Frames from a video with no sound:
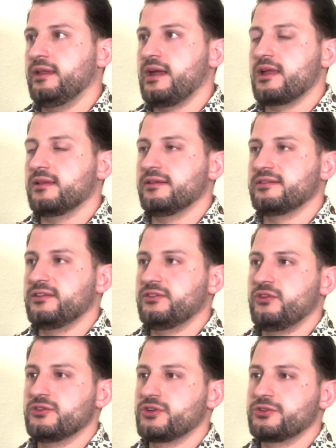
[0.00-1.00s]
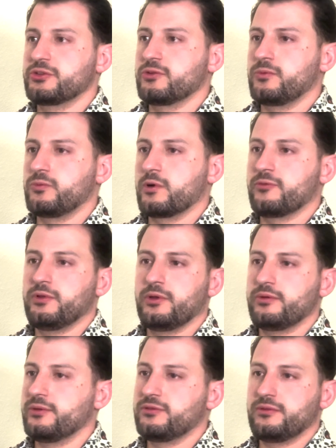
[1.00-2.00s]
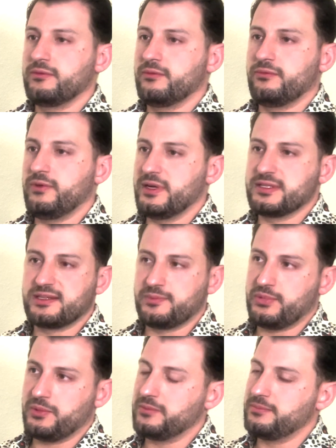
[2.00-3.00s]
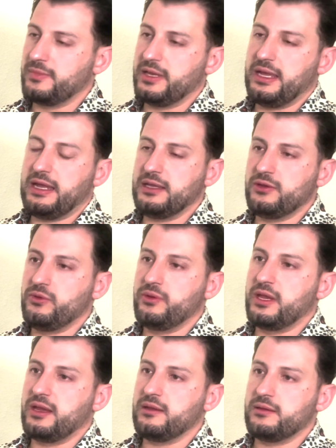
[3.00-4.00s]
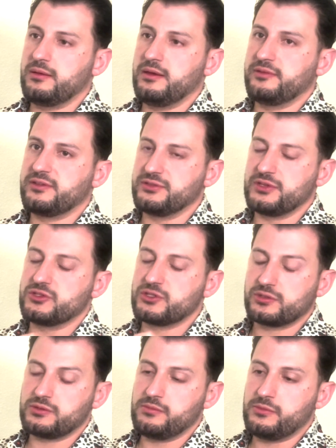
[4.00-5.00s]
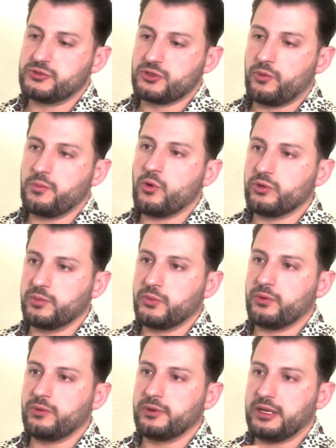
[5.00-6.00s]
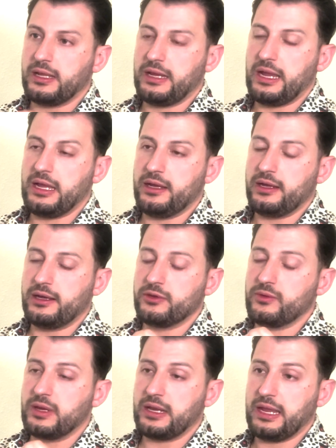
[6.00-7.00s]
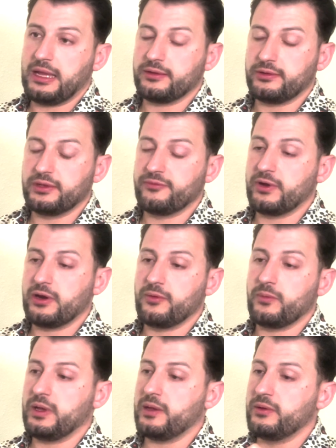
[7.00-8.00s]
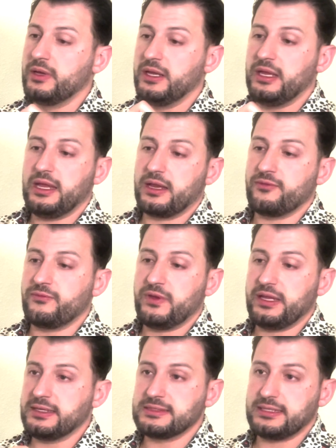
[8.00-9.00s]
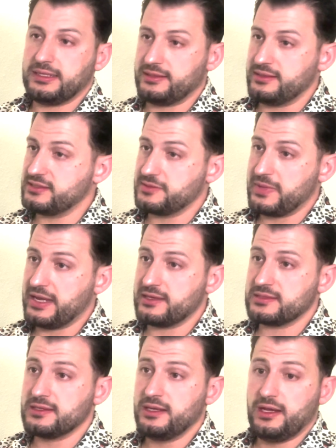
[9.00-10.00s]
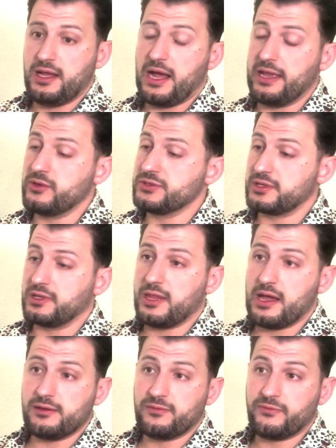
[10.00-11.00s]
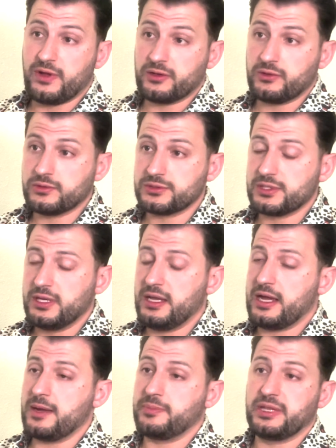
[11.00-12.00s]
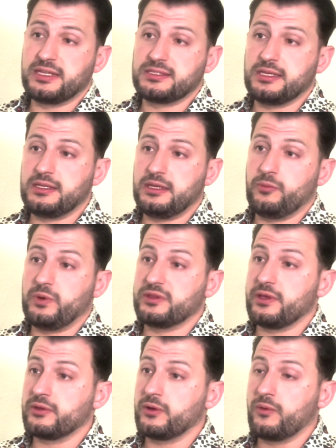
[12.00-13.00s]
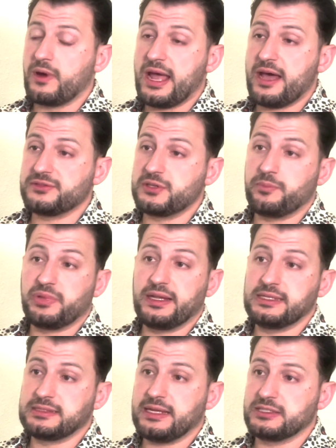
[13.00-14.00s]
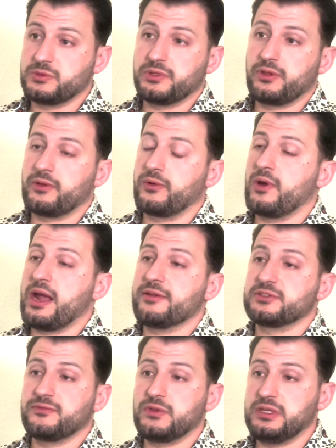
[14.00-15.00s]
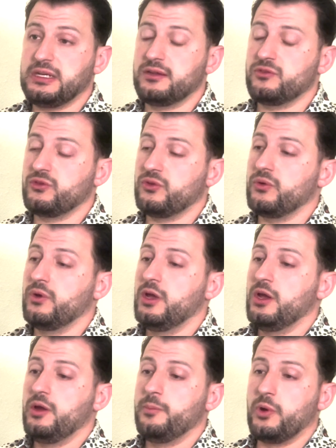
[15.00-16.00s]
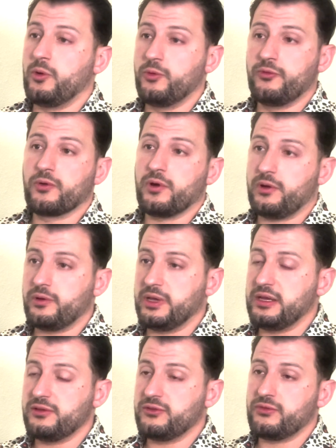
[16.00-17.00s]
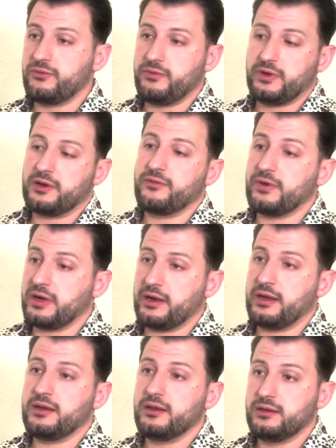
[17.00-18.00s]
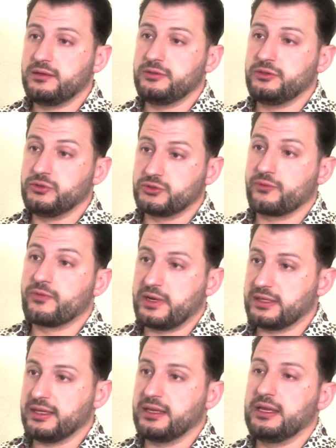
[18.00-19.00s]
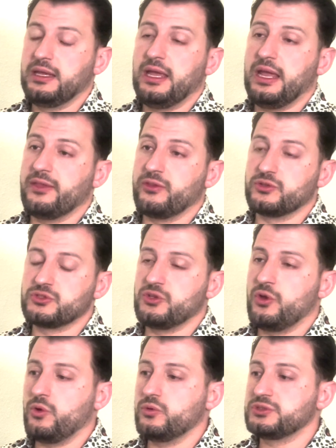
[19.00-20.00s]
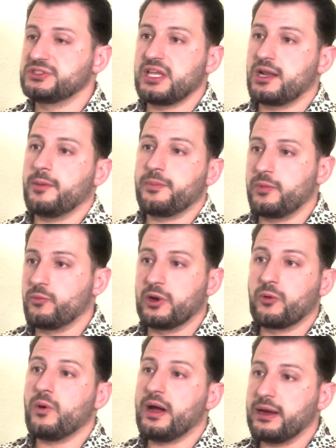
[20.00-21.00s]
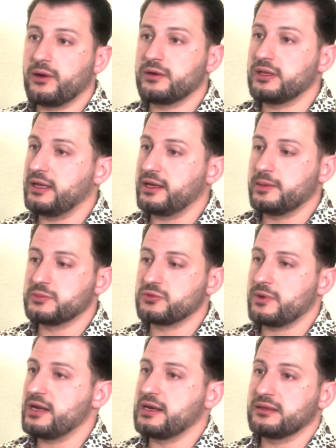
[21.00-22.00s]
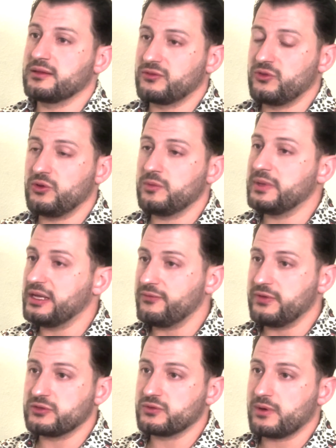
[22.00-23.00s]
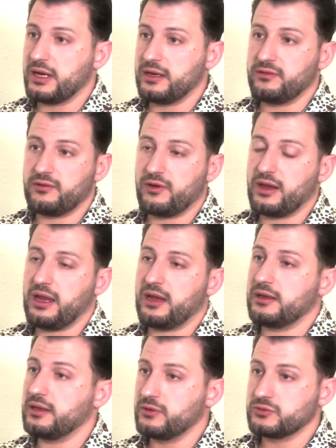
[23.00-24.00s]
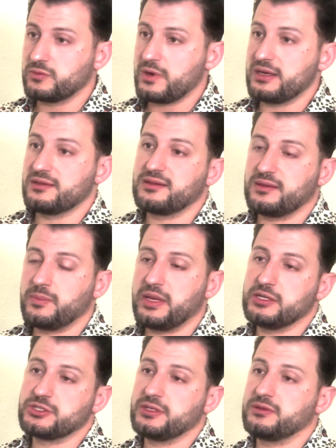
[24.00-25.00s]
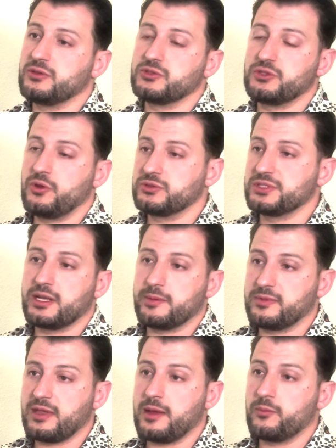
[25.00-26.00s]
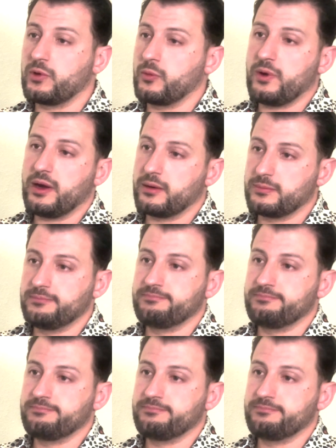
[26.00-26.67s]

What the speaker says: Catalyst into your surgical workflow is very simple, and you can, since it's so moldable and you can handle it very well, it can fit into any space. I use it a lot in funnels. I place it with other grafts. It plays nice with other grafts if you need it to, but overall it is very, very user-friendly, and there's no setup required. It comes right out of the tube. It fits right into your hand. It goes right into the patient. There's no setup time required.